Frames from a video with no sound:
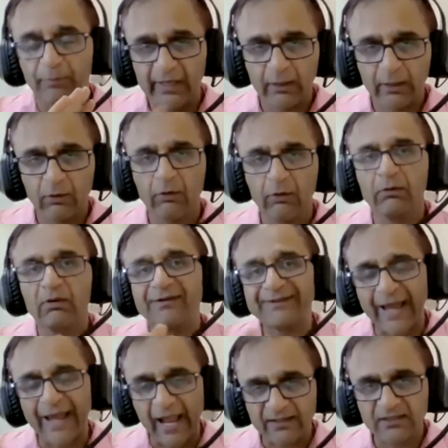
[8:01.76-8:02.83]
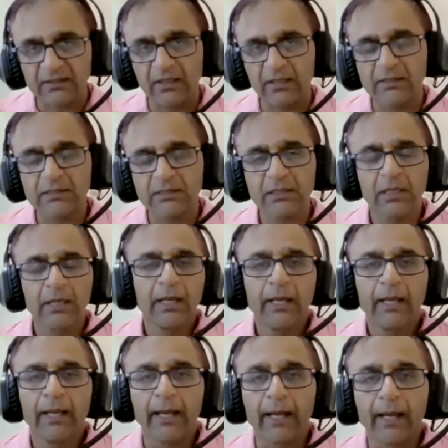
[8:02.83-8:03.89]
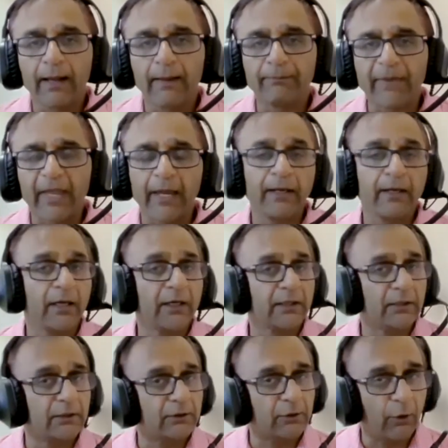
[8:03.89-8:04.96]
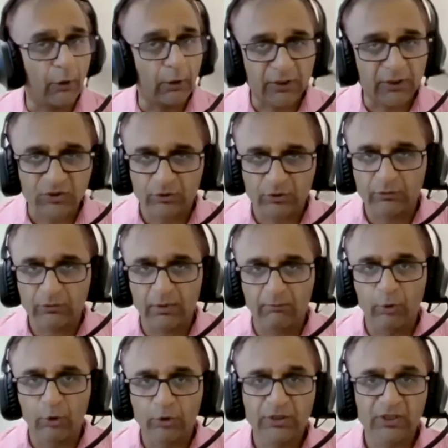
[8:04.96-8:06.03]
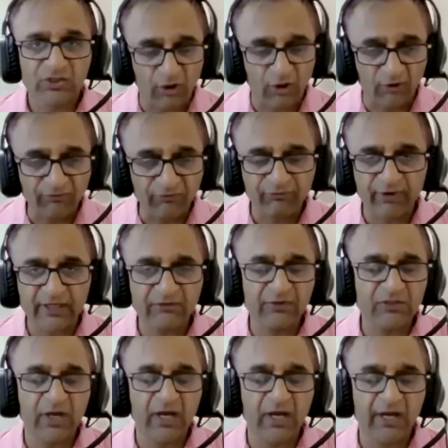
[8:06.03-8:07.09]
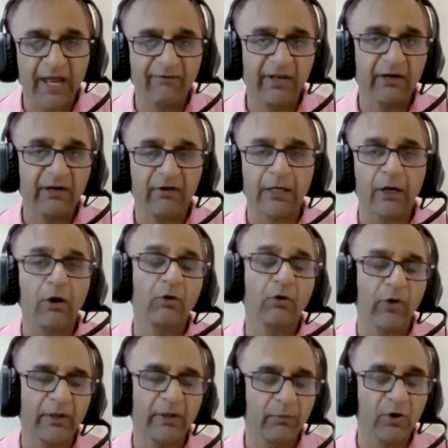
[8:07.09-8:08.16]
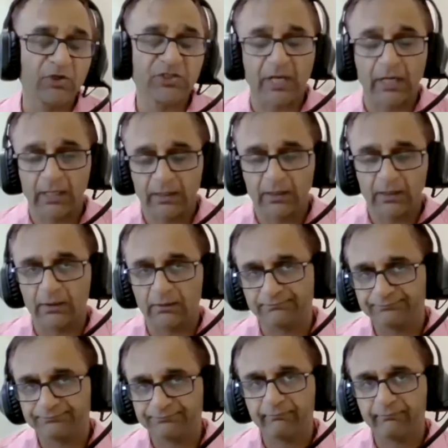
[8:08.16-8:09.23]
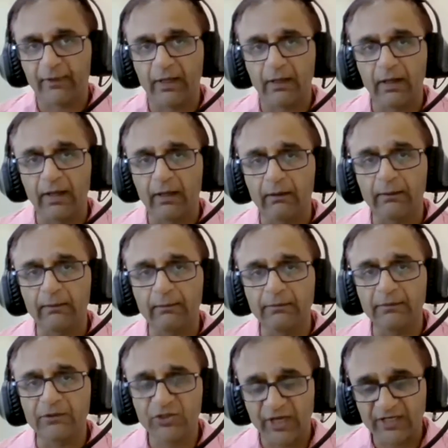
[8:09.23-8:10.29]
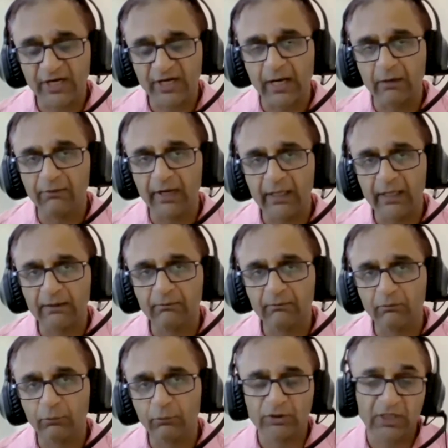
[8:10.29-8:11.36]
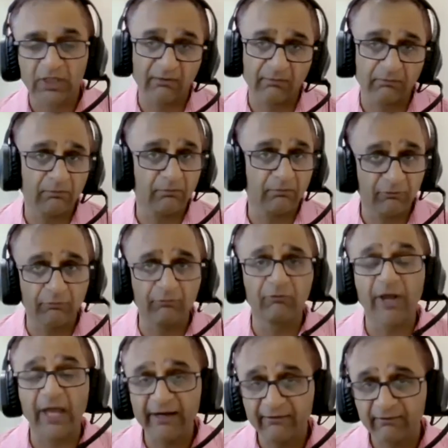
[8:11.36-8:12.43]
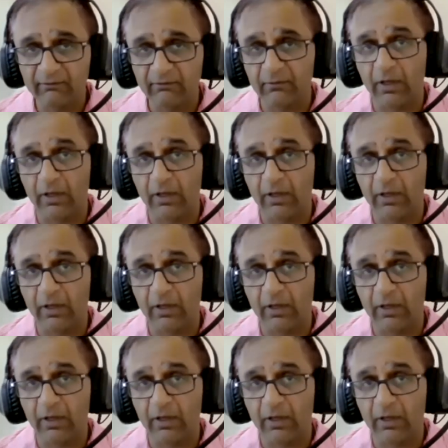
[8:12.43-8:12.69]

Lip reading: payroll, taxes, and all both the softwares which we are having right now, QuickBooks and Sage Accounting. Both are very